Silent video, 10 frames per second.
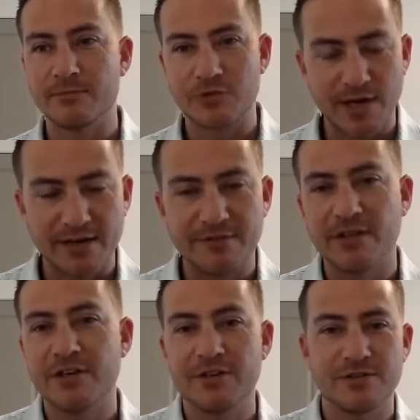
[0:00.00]
trade
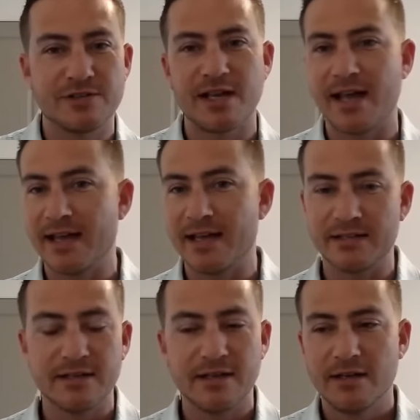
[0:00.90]
flows,
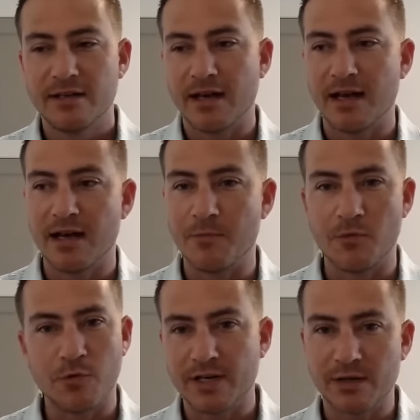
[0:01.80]
and
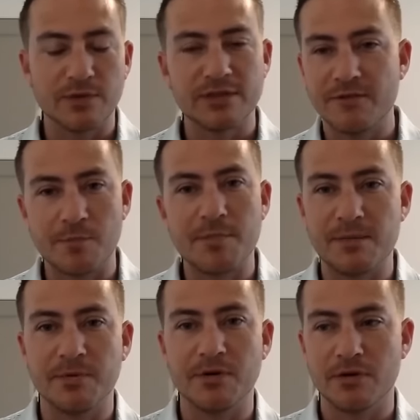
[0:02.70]
working with different
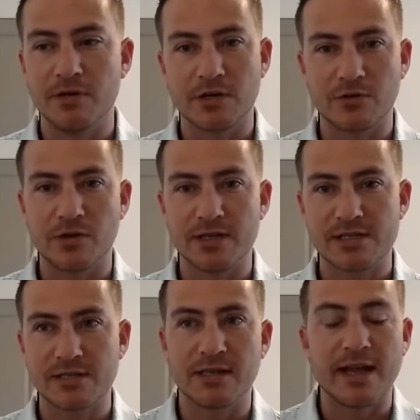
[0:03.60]
people
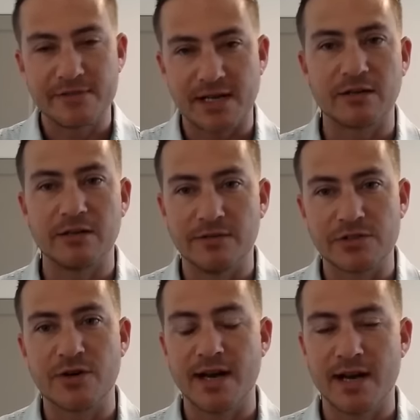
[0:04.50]
across the life cycle of a
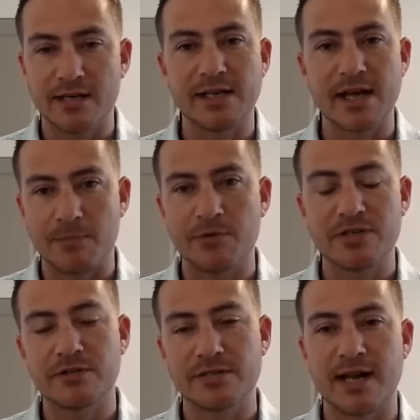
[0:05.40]
trade and the
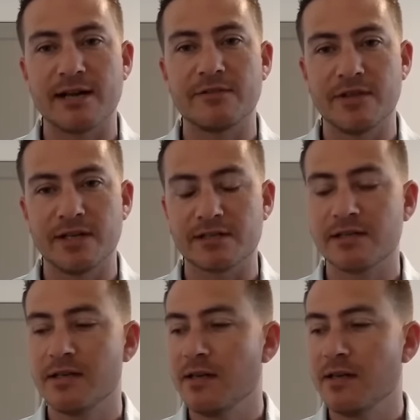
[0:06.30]
operational side of things.